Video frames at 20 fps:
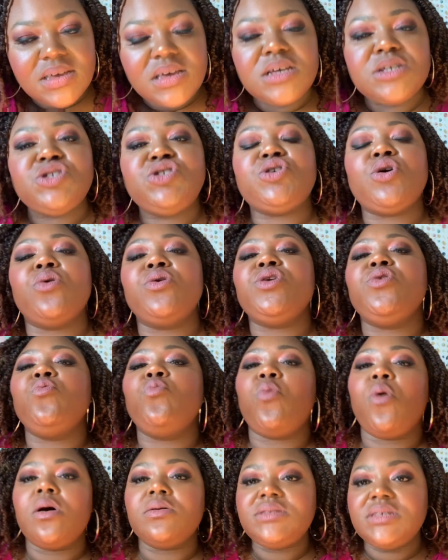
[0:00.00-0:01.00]
So you
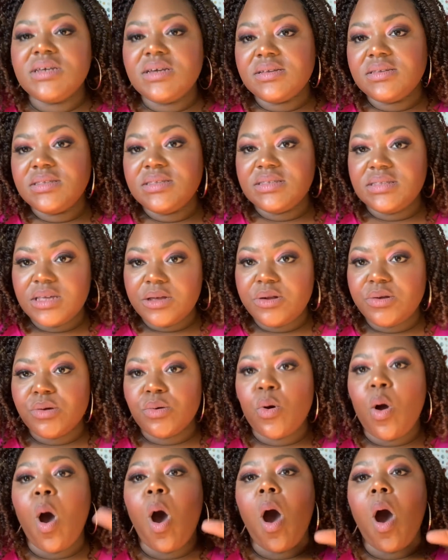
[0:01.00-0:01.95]
want to consider